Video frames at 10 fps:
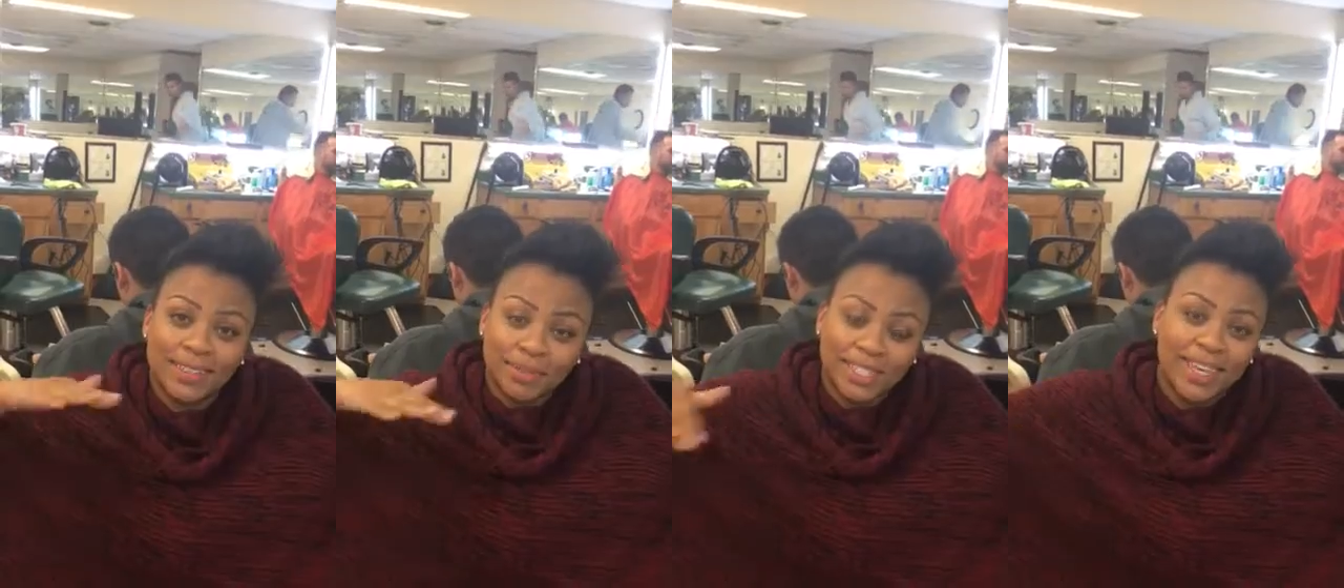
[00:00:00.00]
it'll
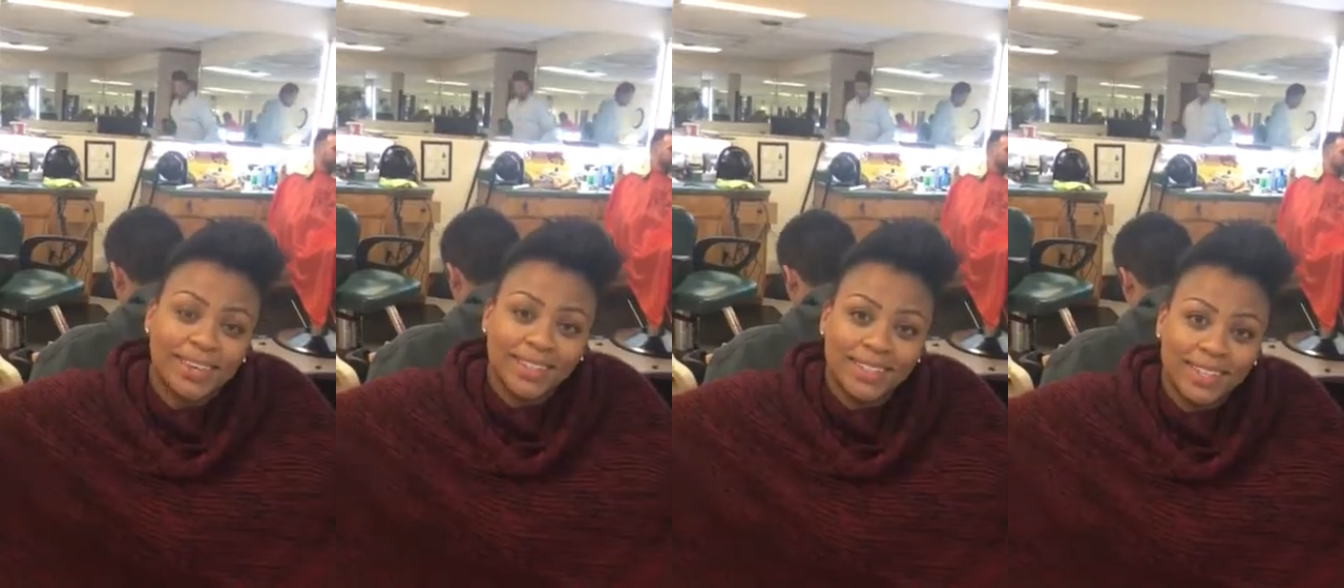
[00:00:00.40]
be
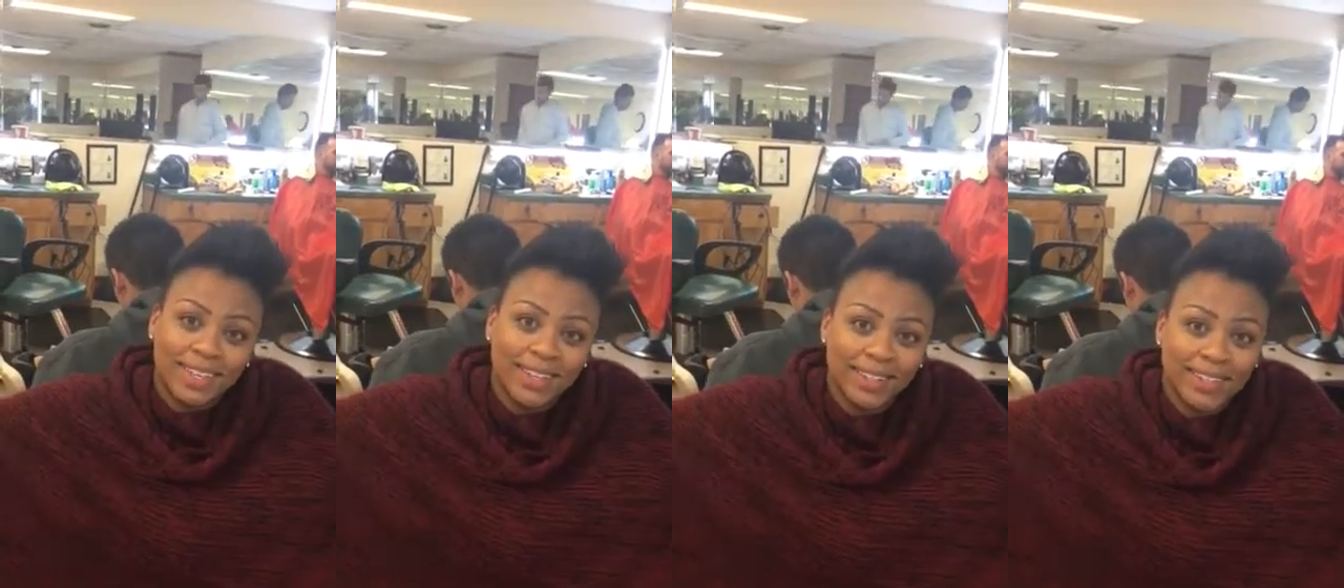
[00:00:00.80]
taking a
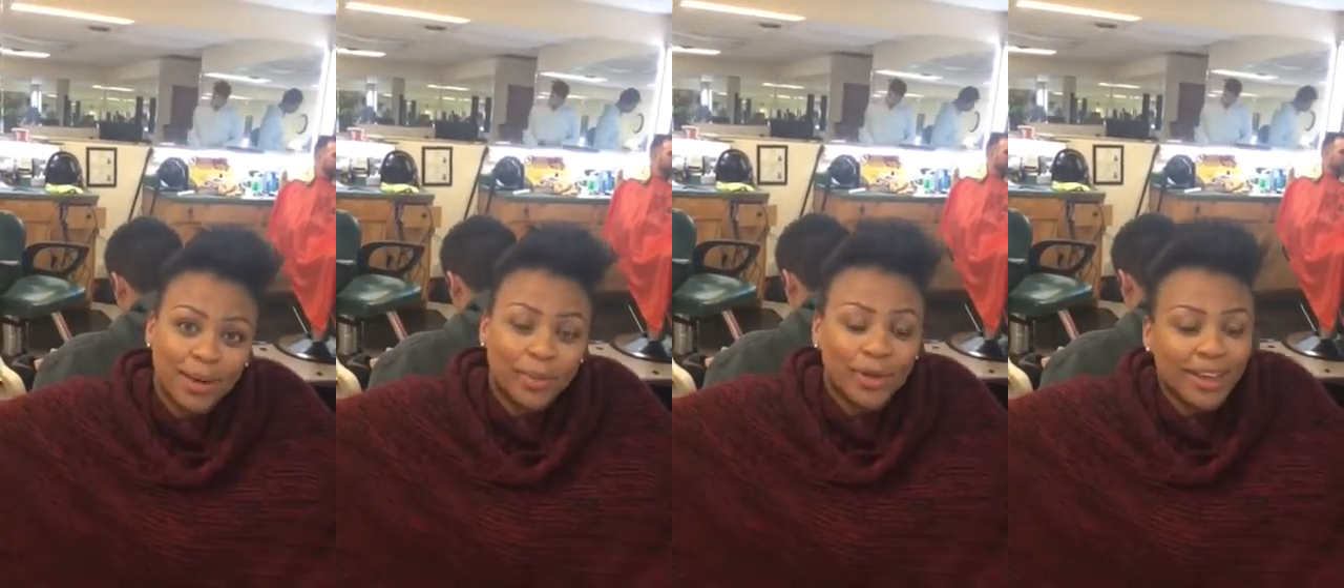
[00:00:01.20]
stand. It's like
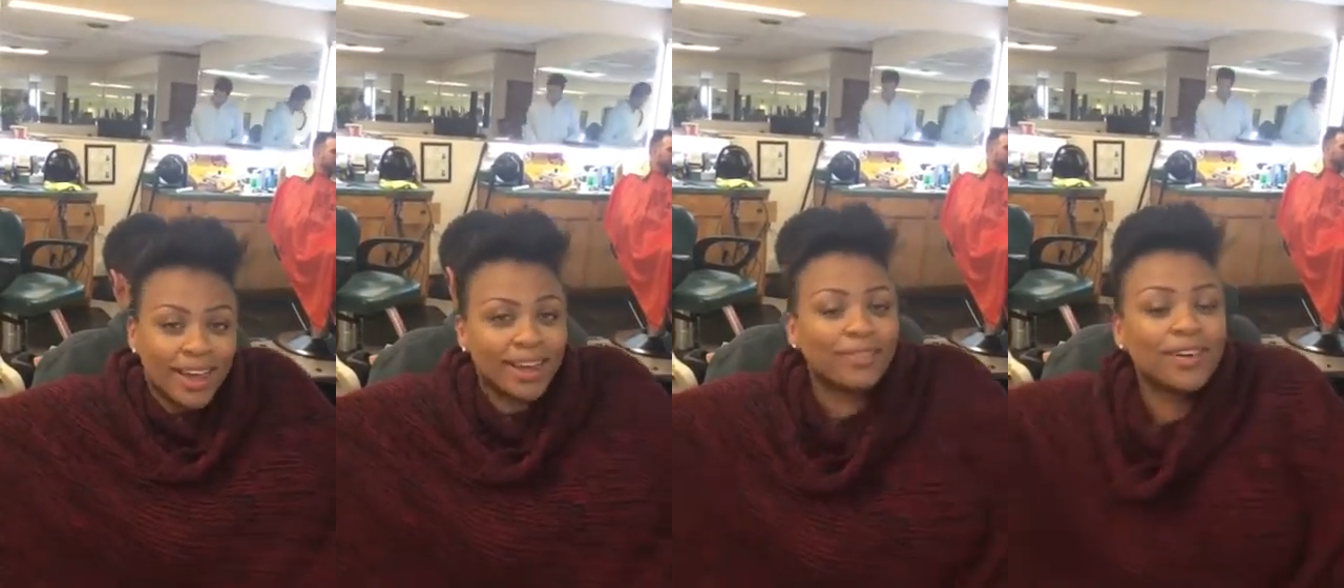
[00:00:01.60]
right.
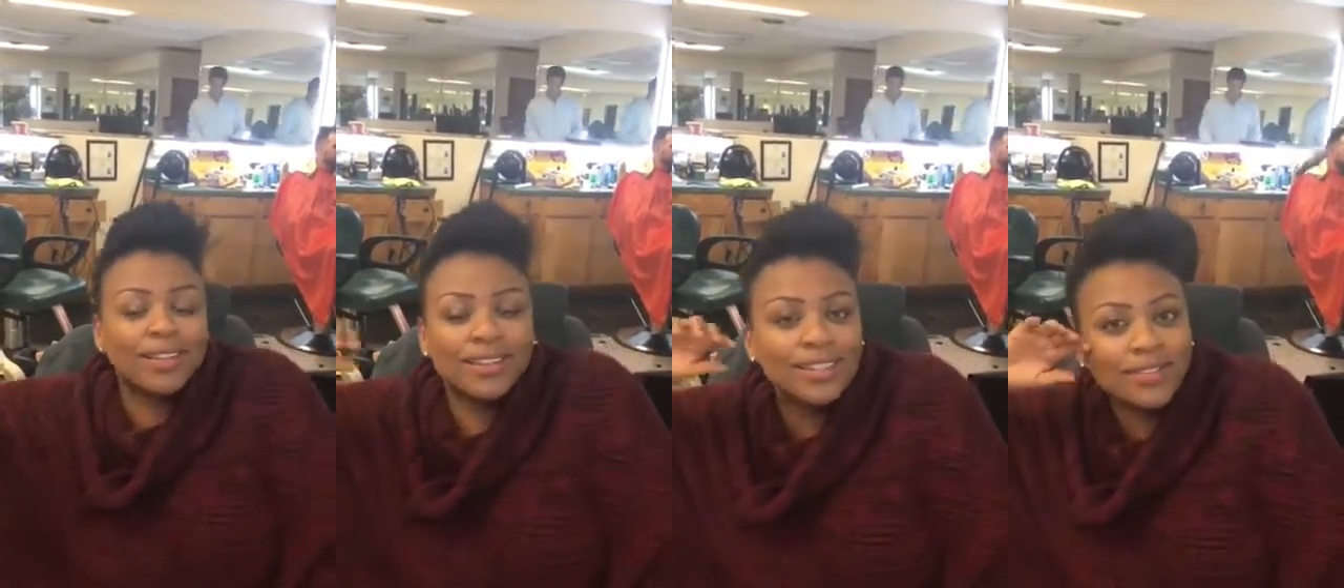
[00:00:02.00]
boycotting for all
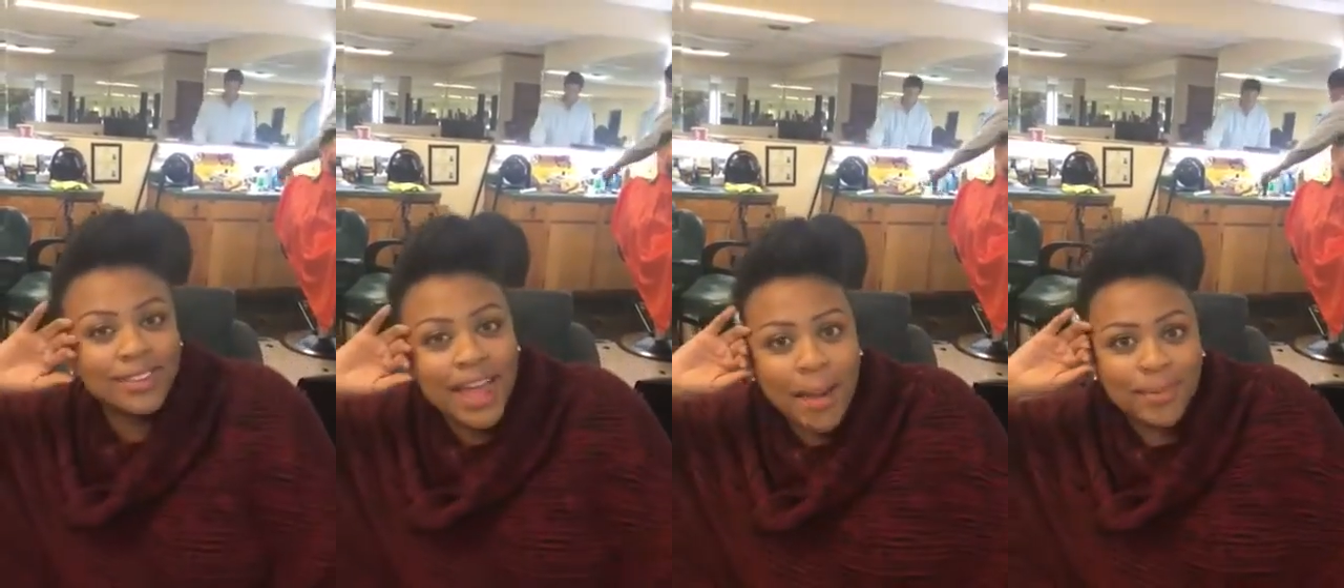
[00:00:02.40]
the stuff that
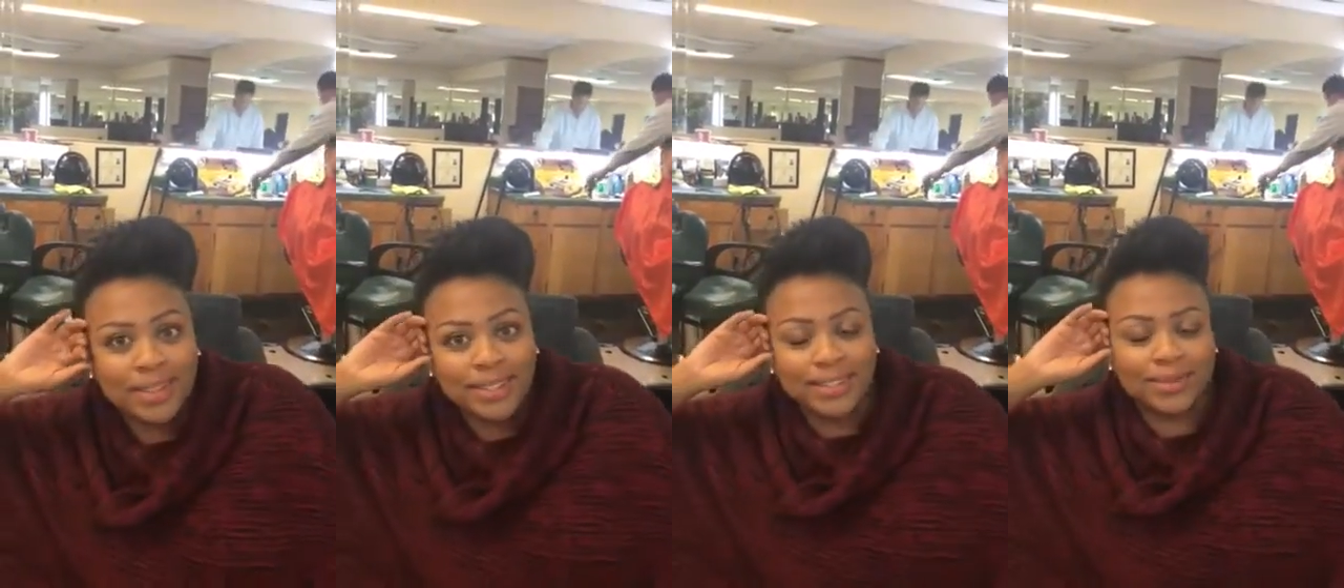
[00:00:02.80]
happens
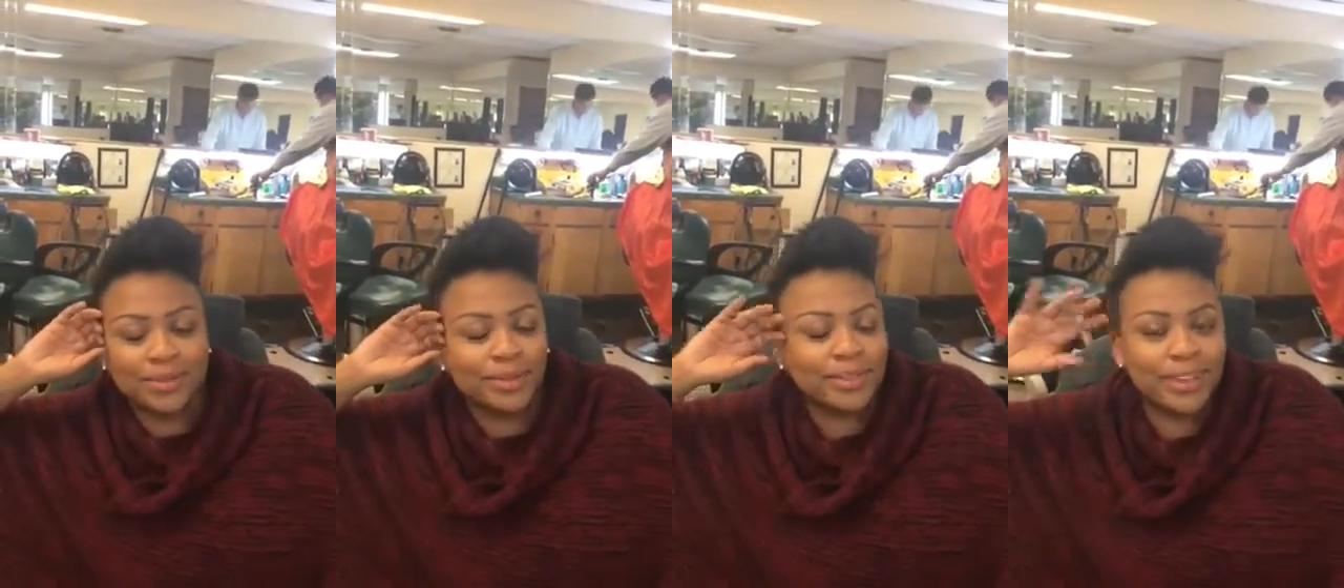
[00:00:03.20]

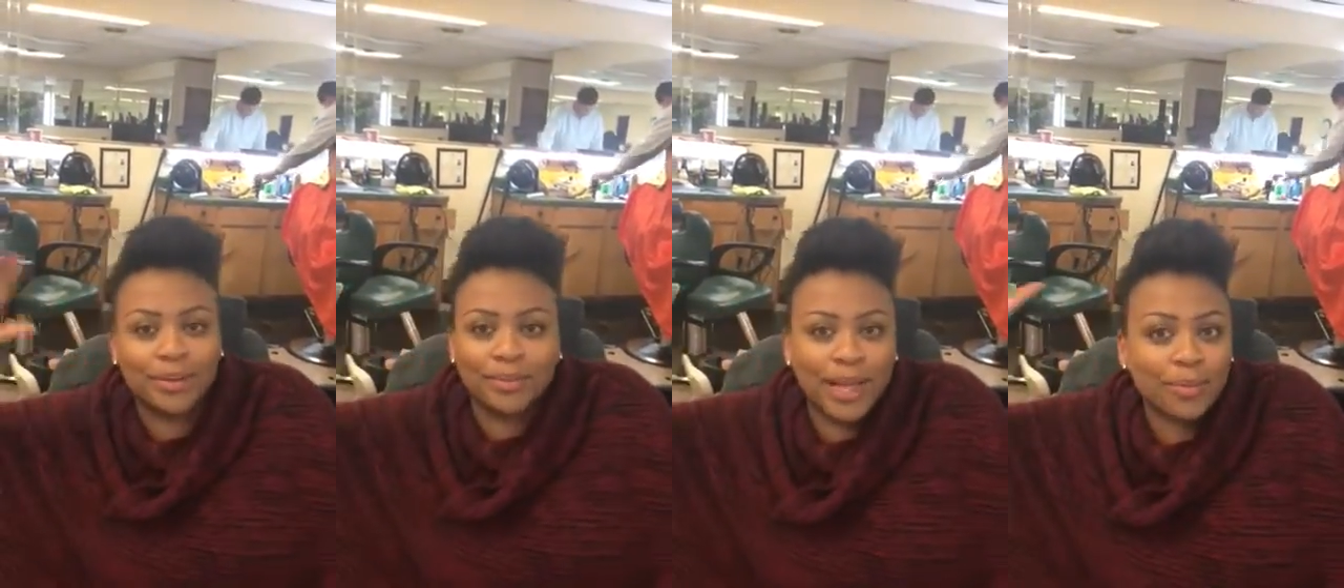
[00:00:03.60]
when young
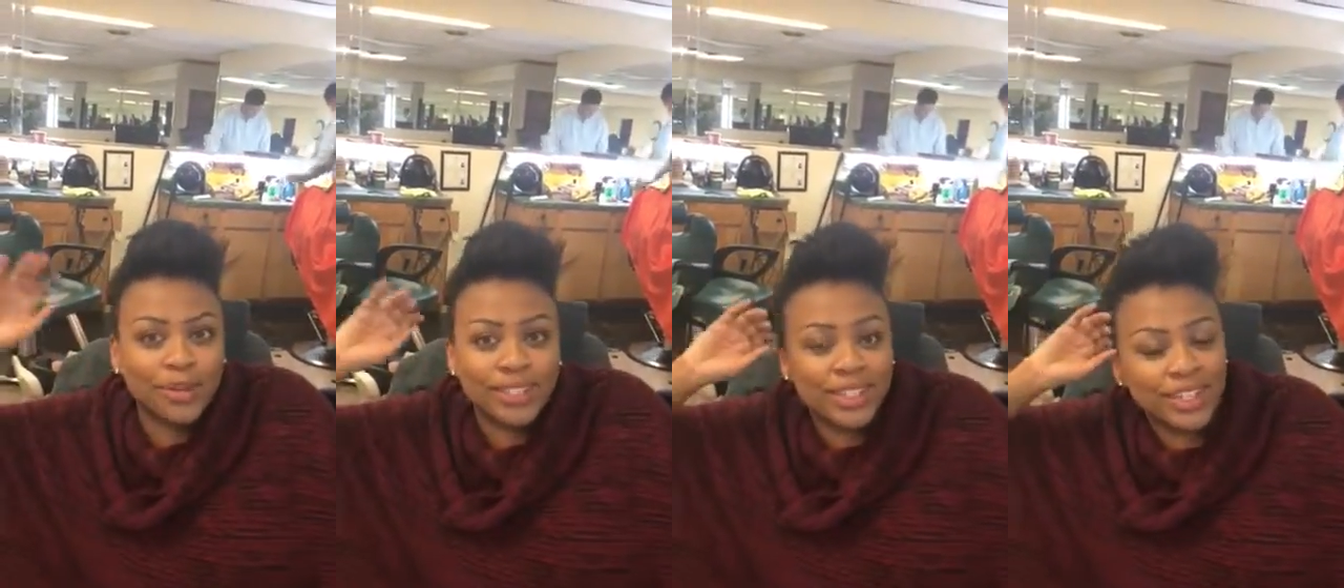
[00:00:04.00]
black boys
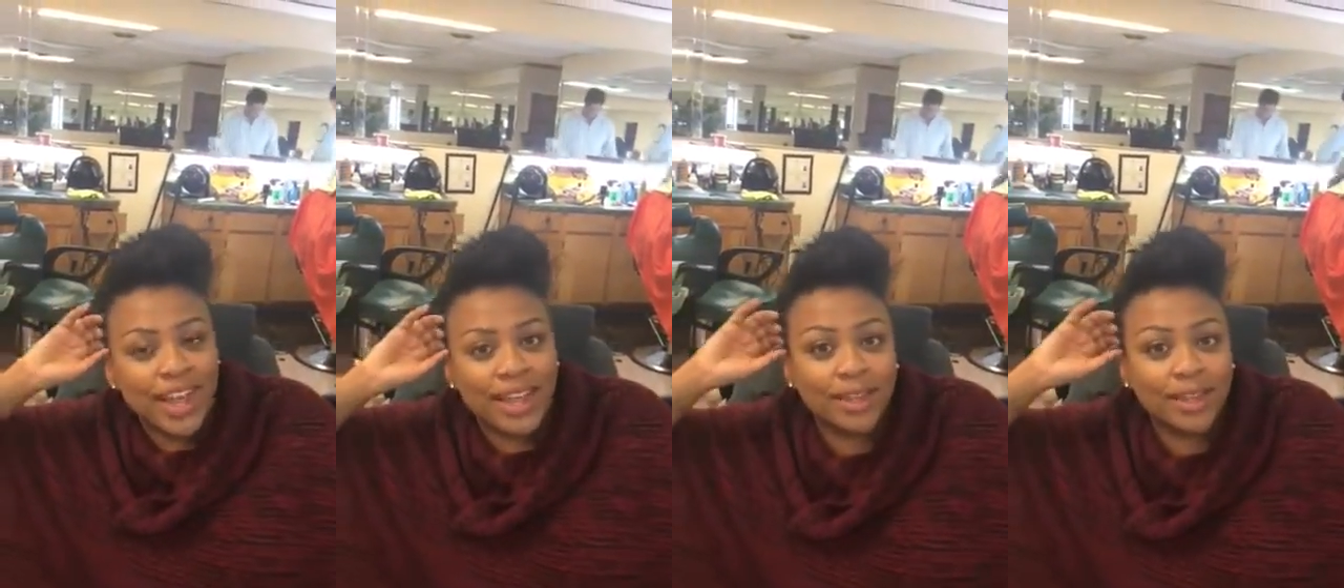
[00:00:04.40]
get shot.